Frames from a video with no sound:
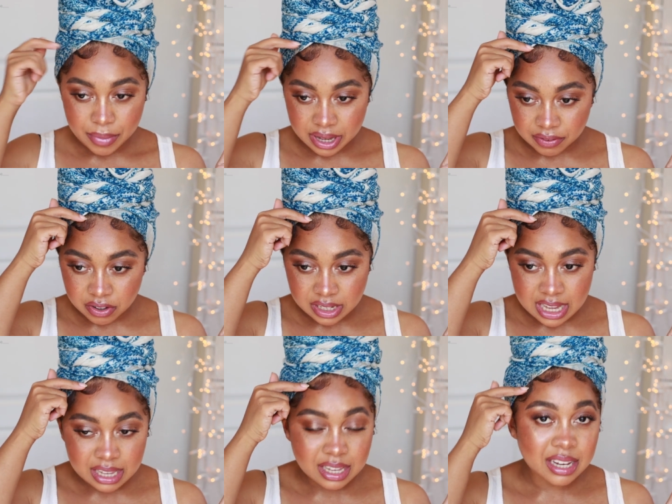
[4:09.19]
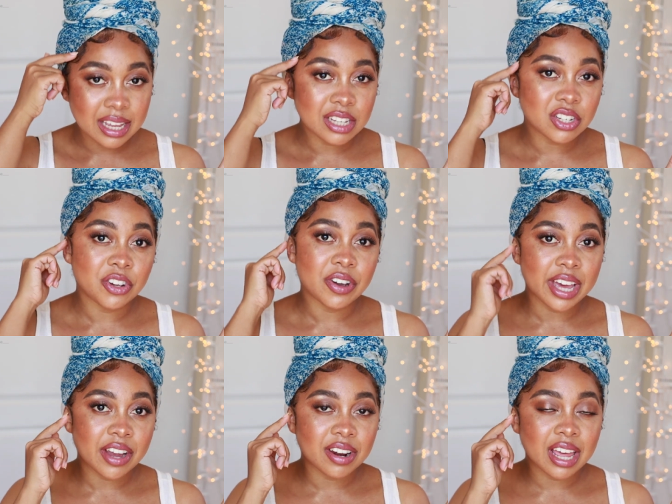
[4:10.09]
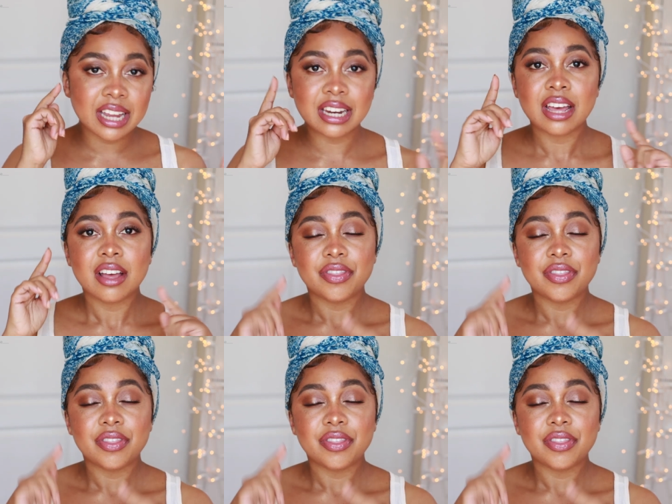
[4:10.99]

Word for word: but if you're taking it into your hairline